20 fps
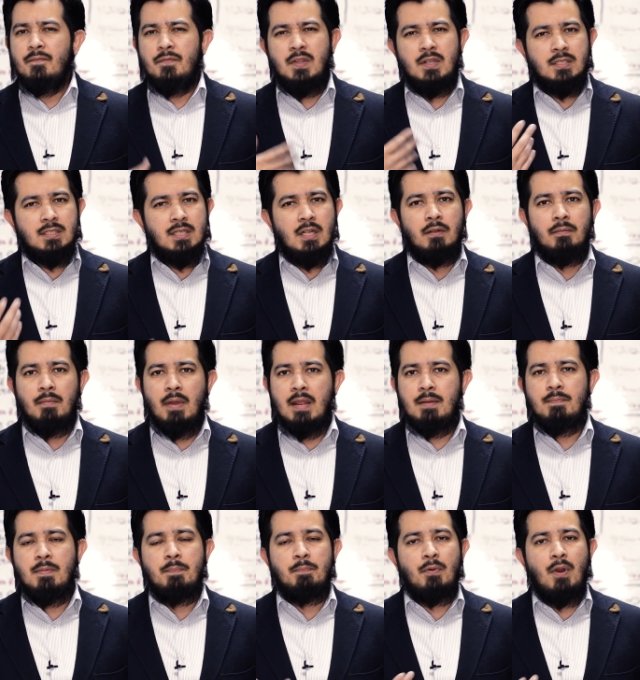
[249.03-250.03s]
There still
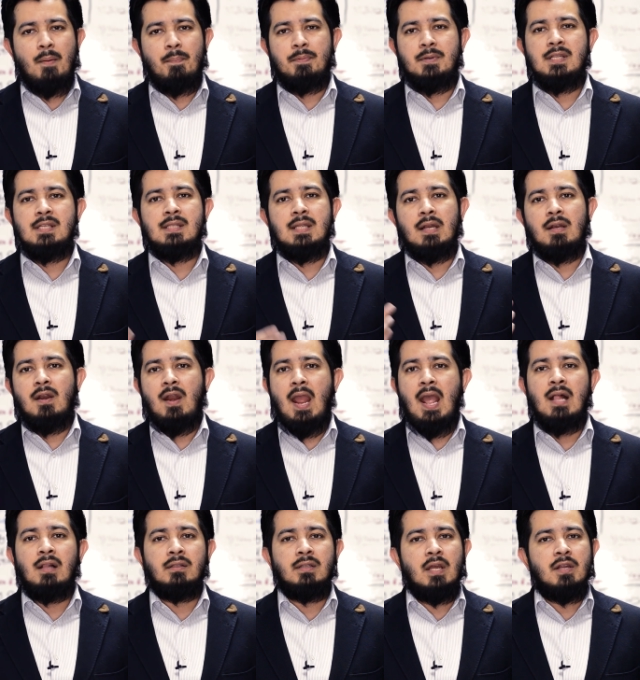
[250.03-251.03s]
might be properties that are held